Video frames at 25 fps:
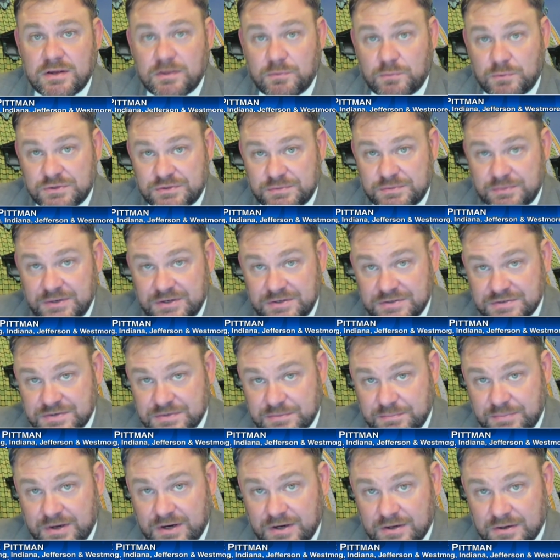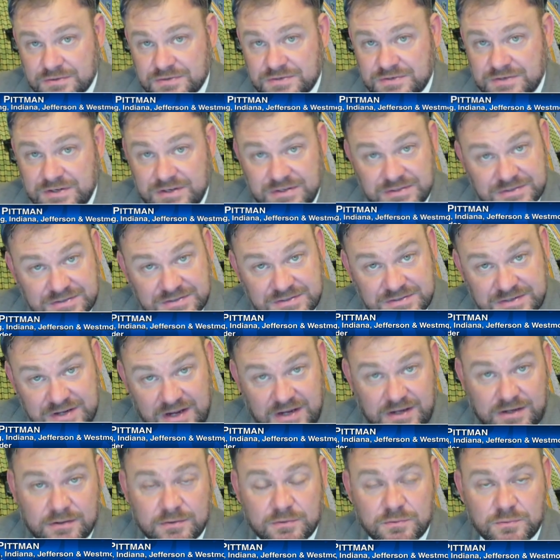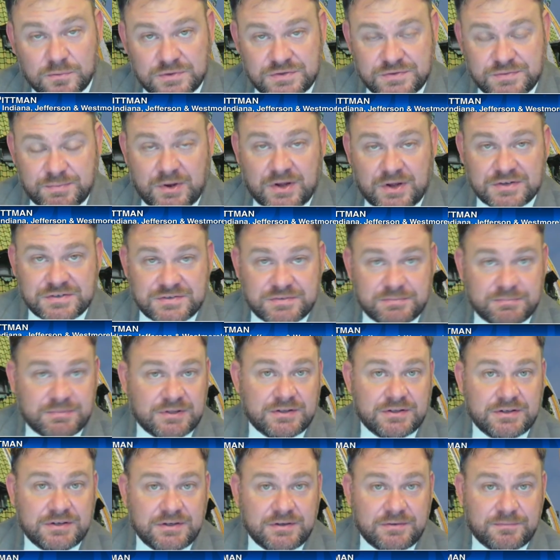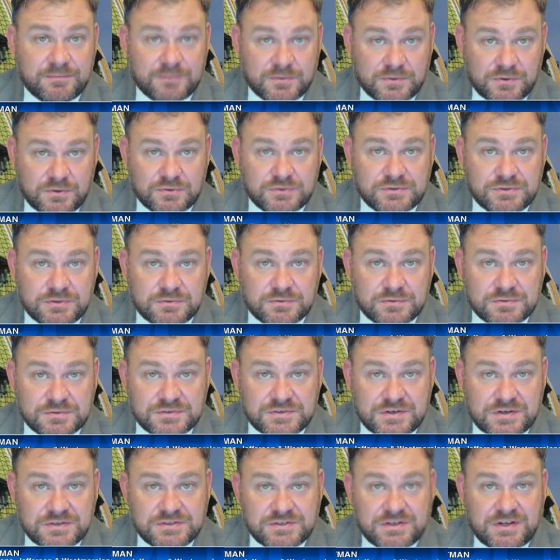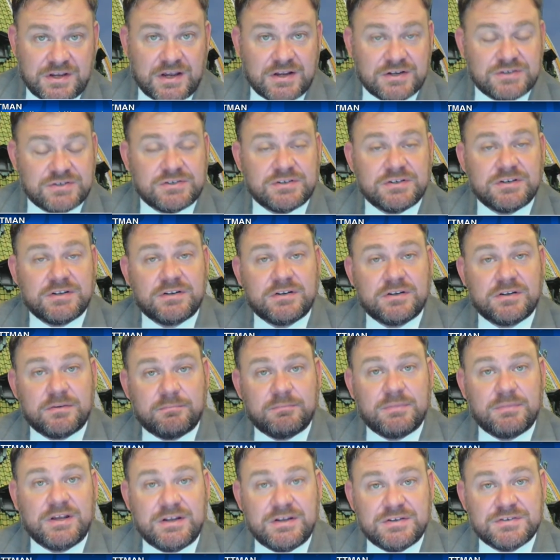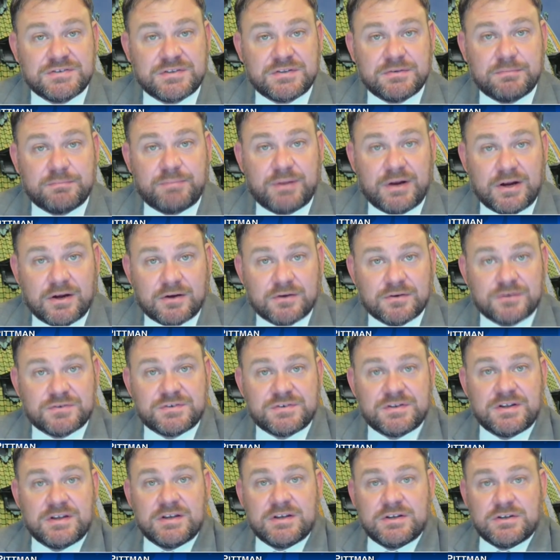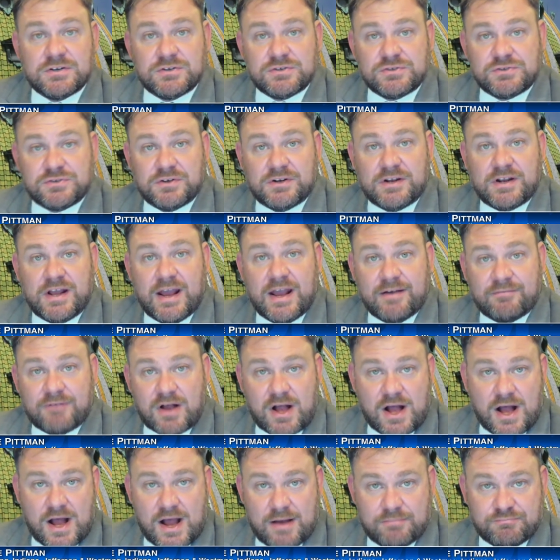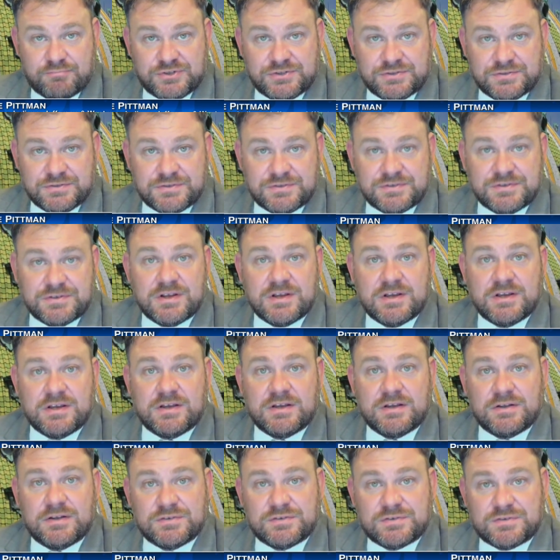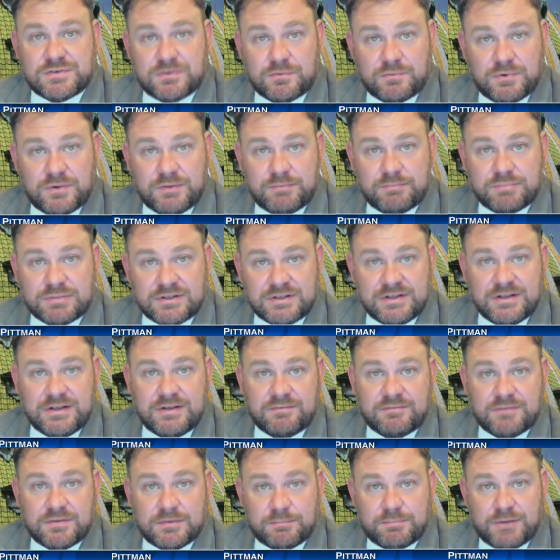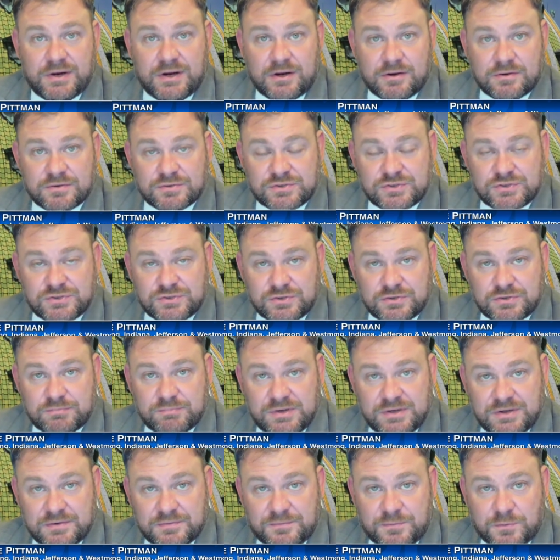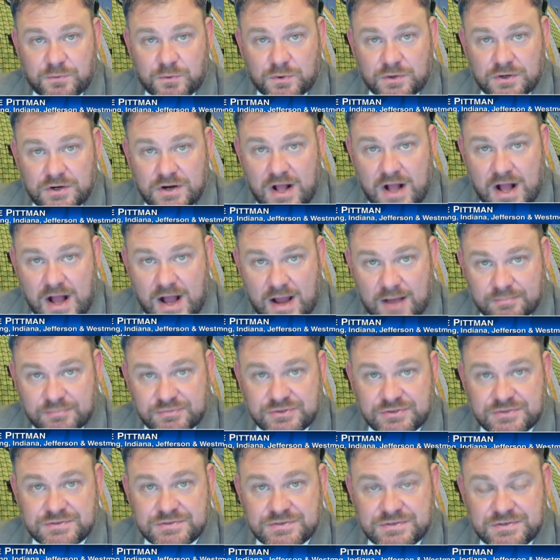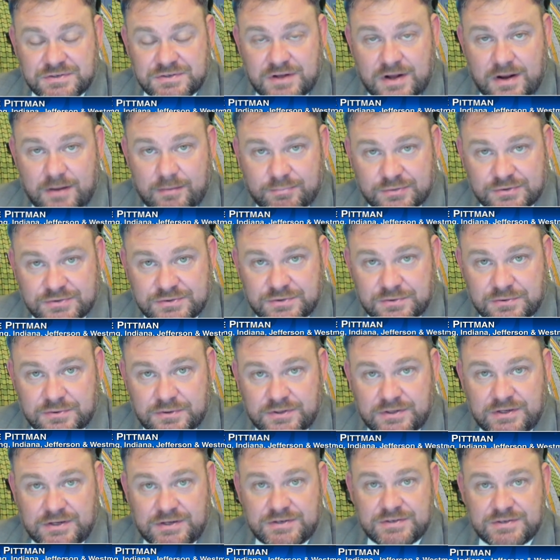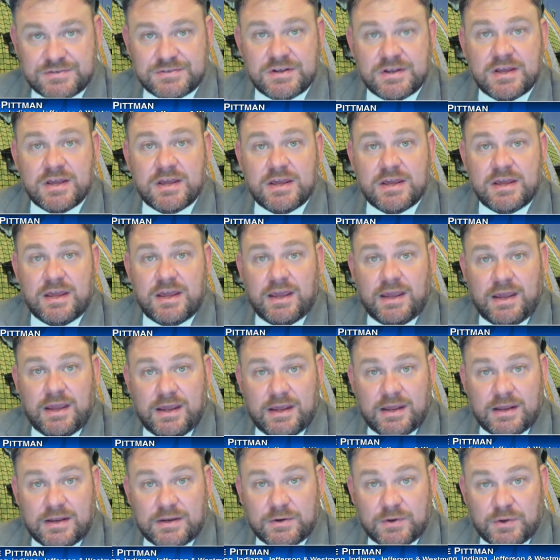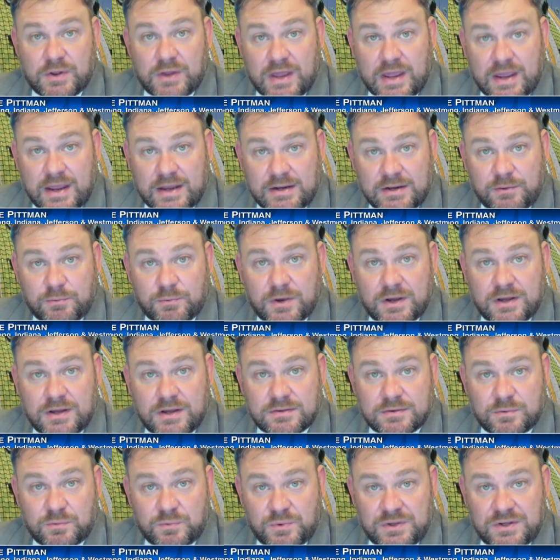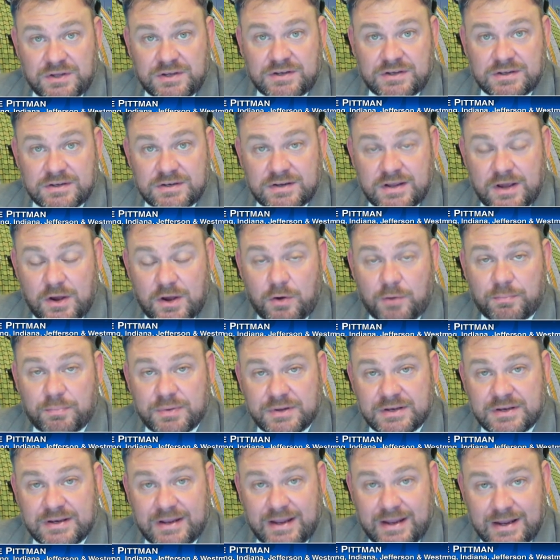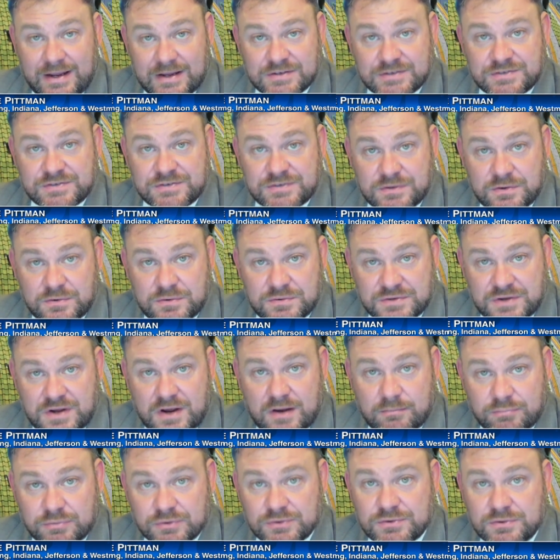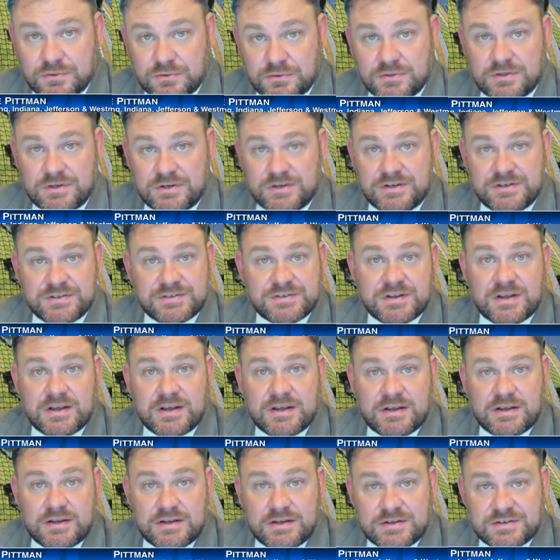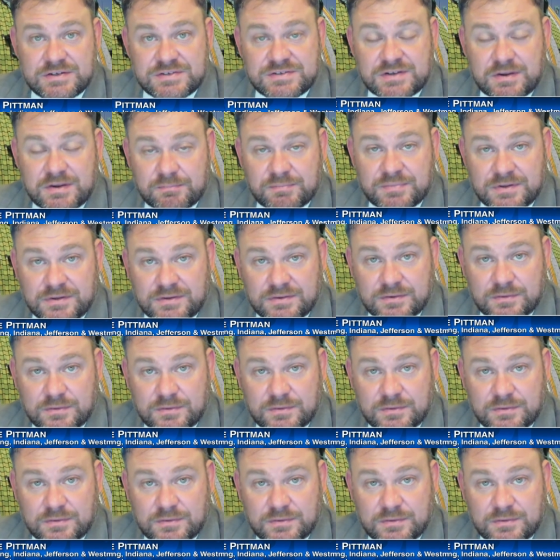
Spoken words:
which means that parents need to take responsibility for their children's education, and it means that parents should have options. And so we believe that parents should be afforded options and opportunities, and any way that we can help enhance those opportunities is something